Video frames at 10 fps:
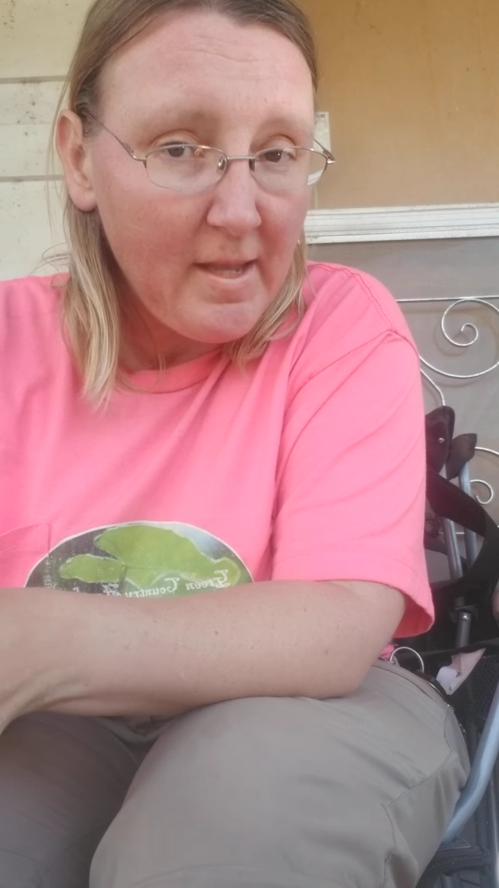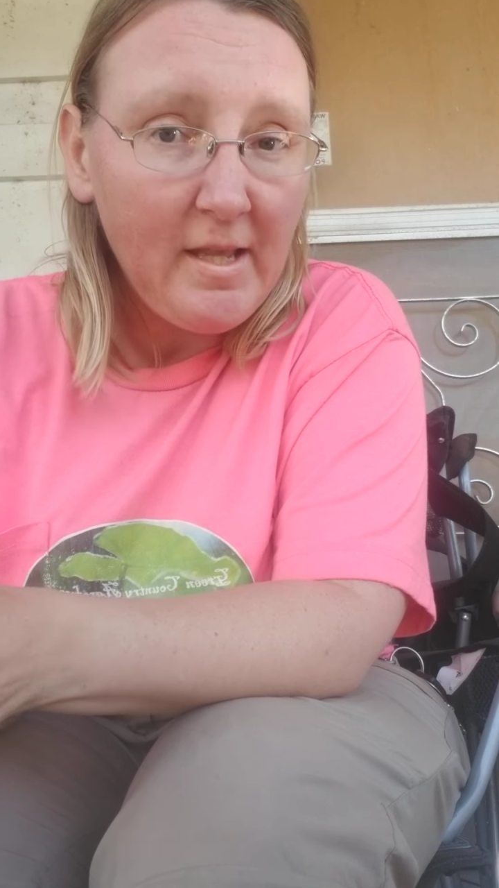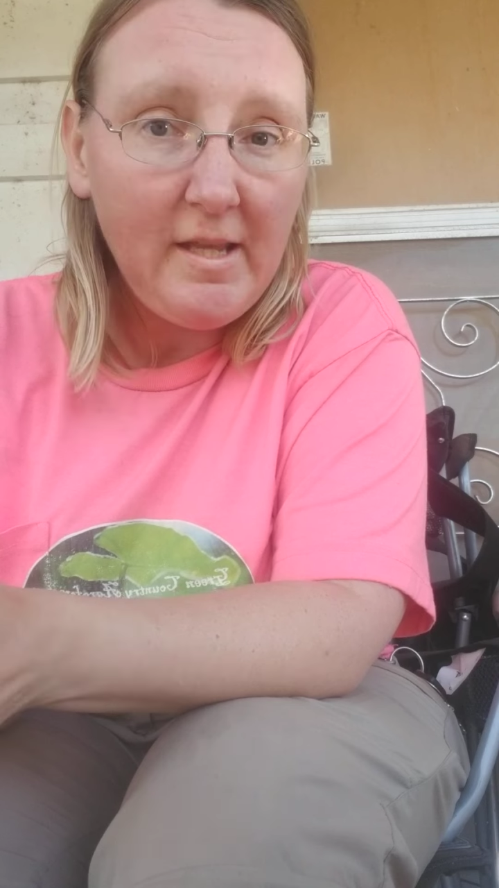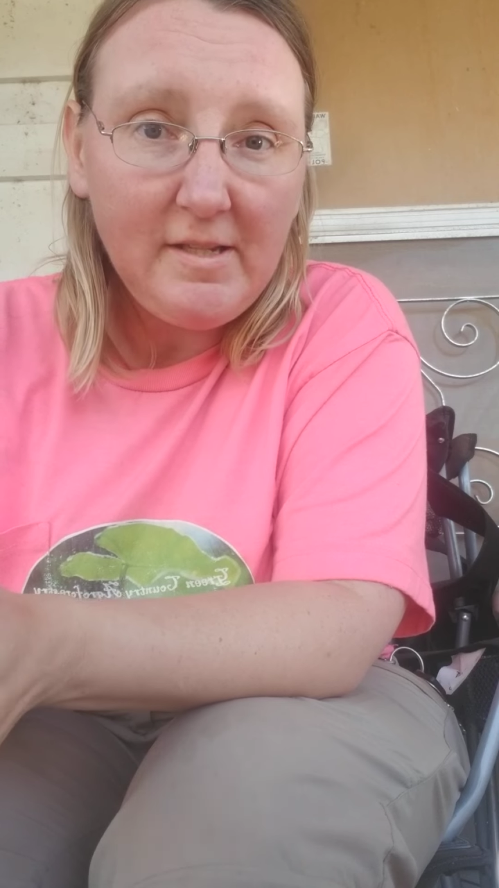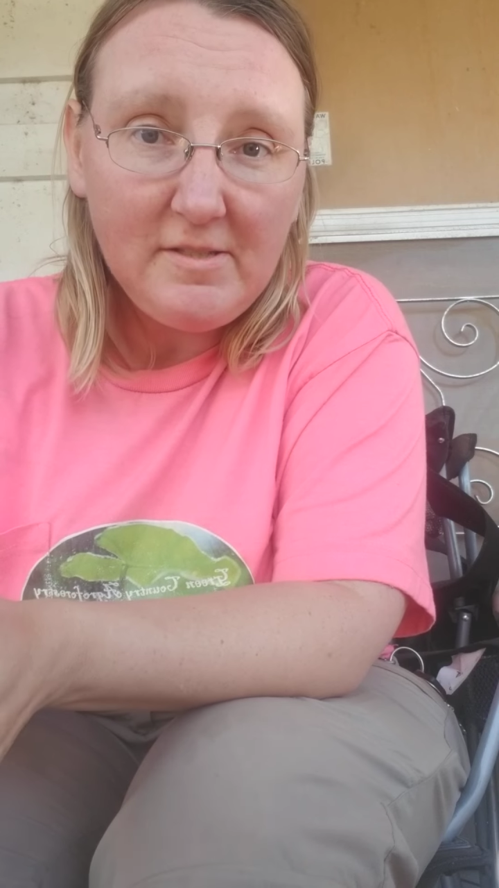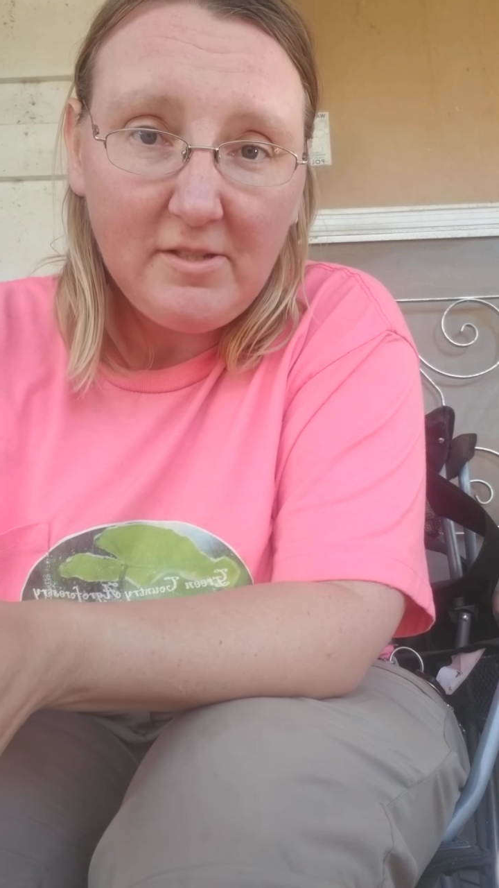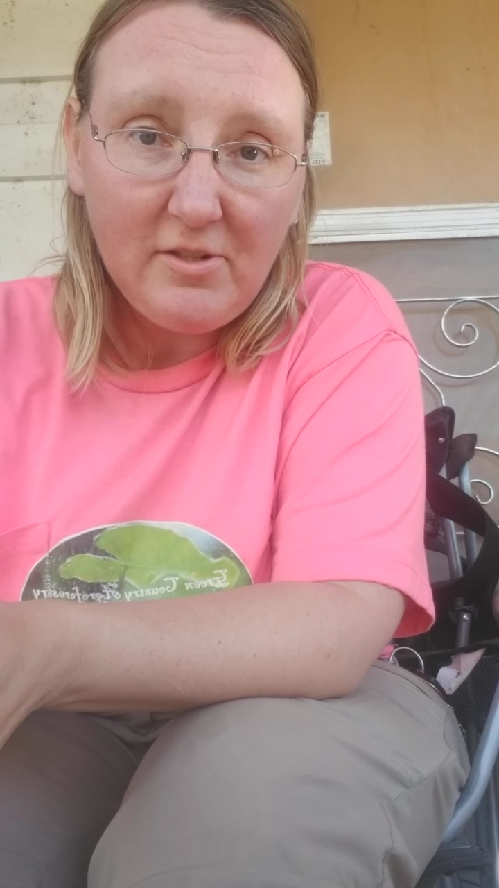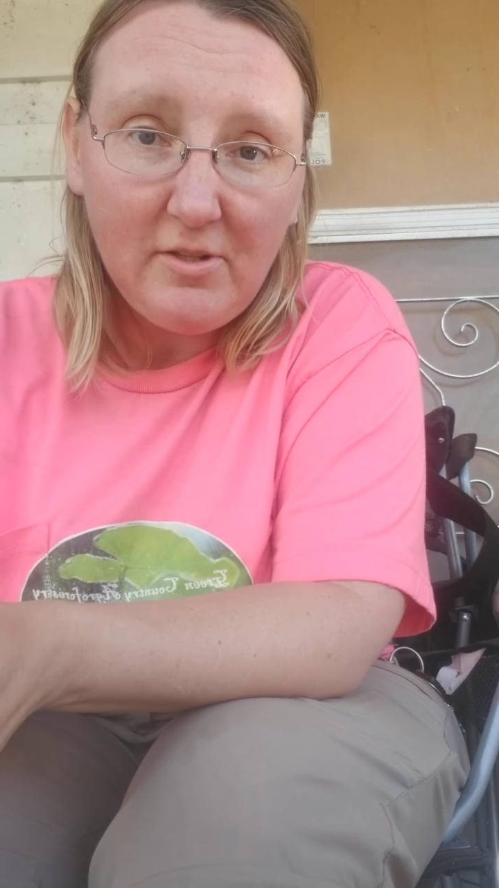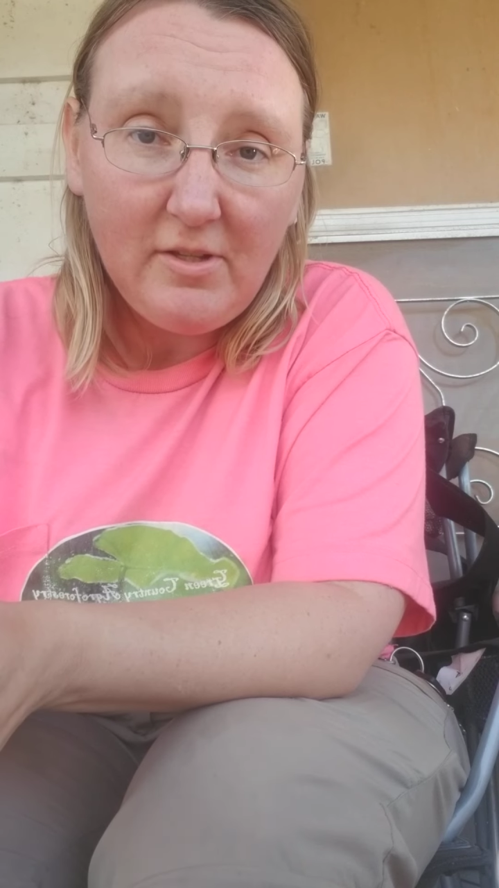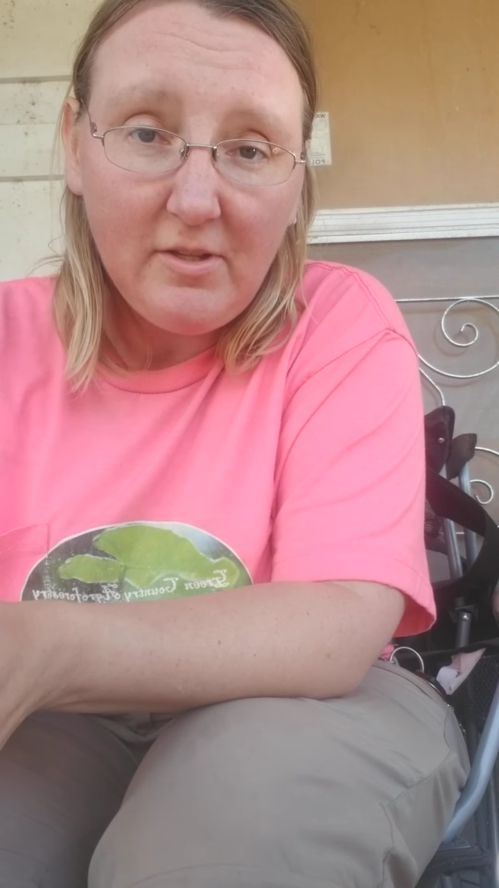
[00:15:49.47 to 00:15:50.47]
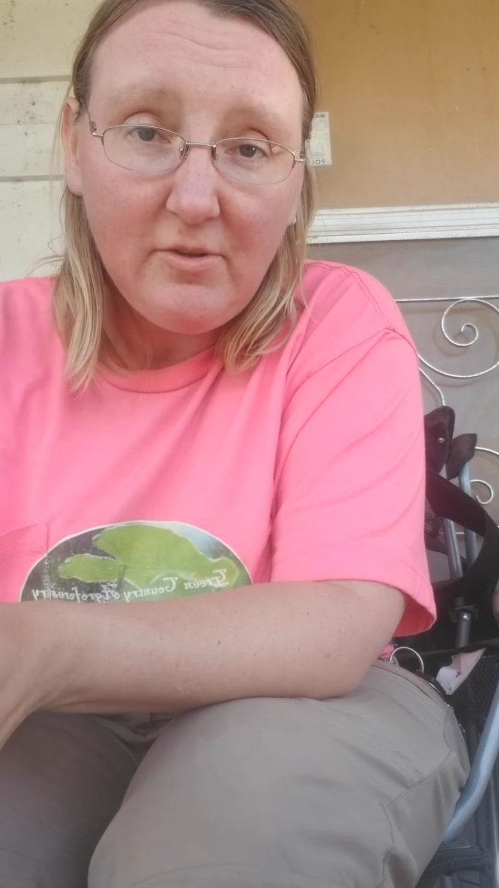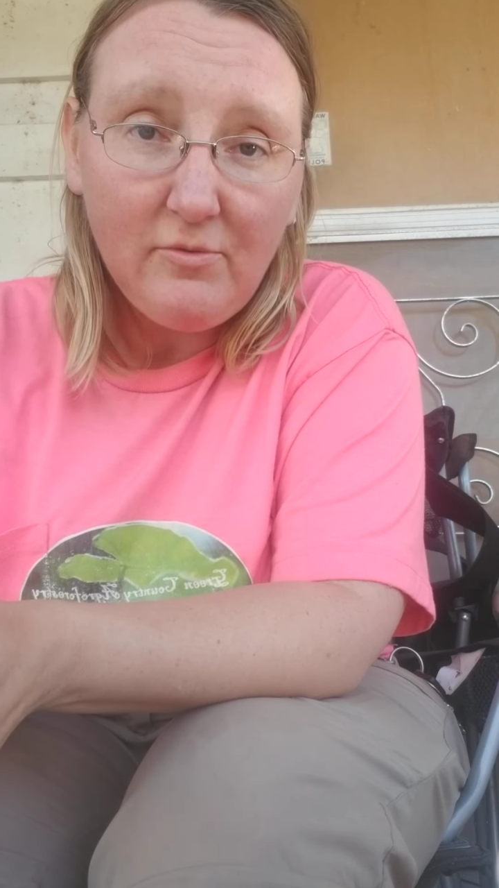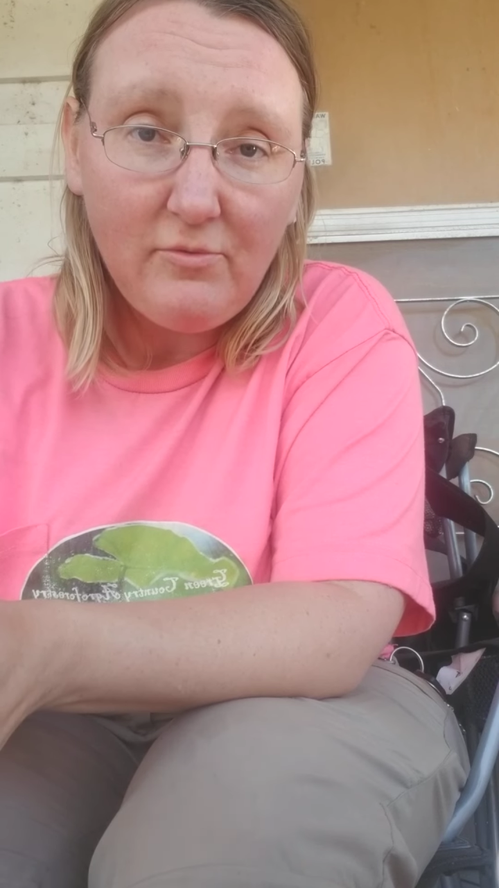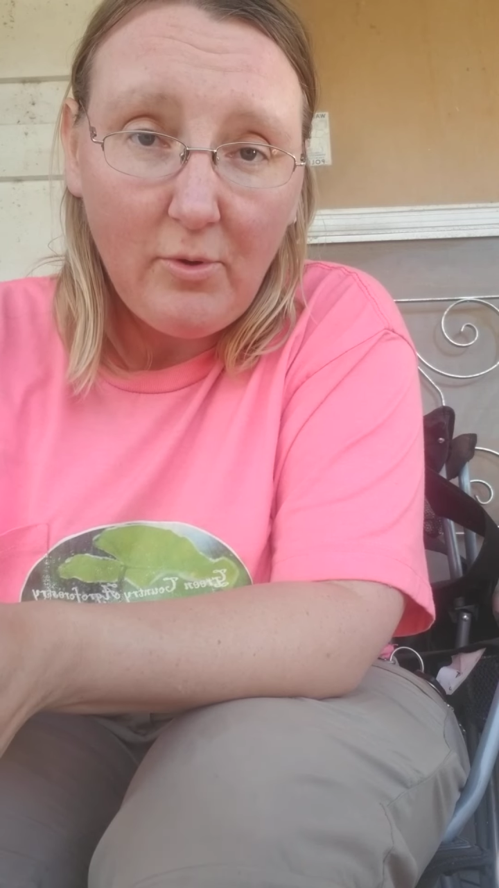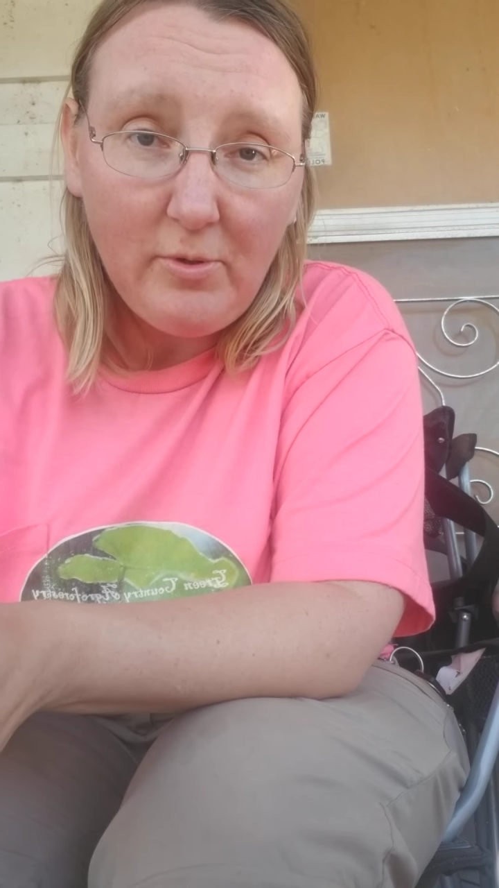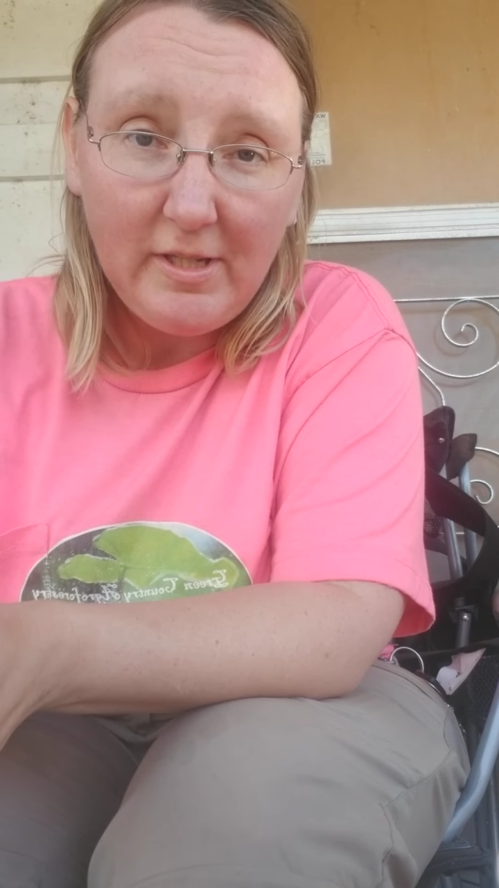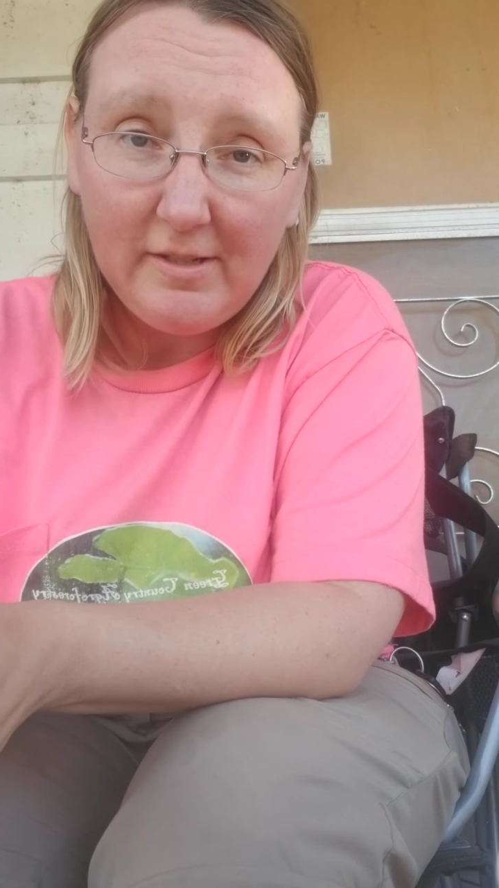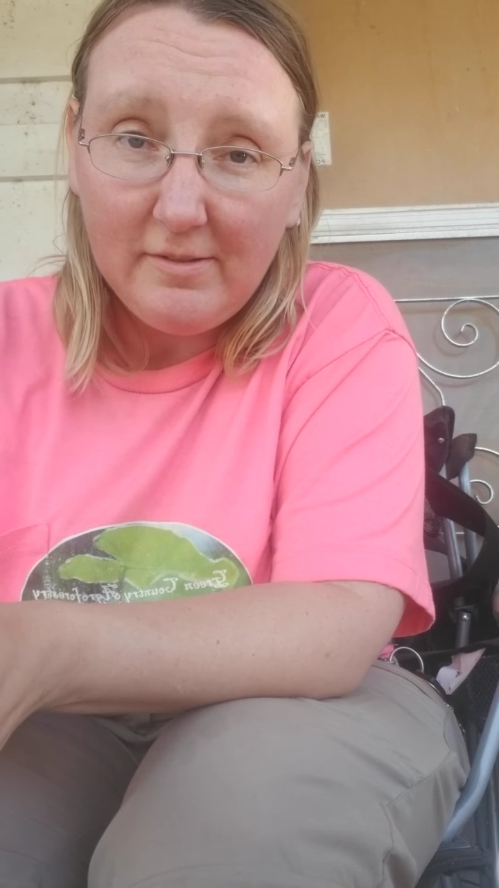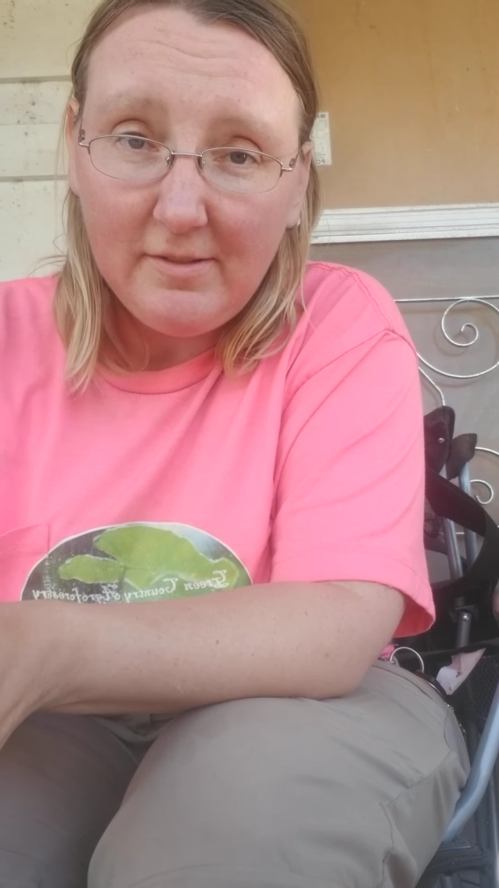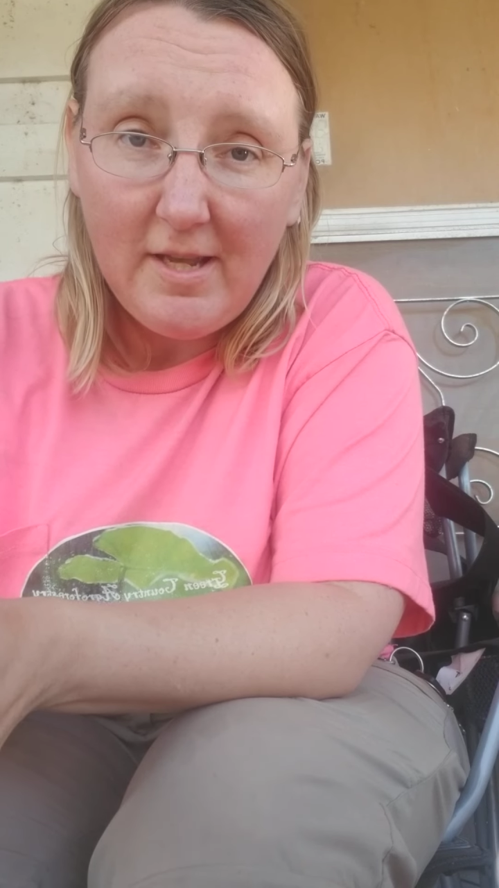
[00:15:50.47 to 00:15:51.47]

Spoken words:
He considered voting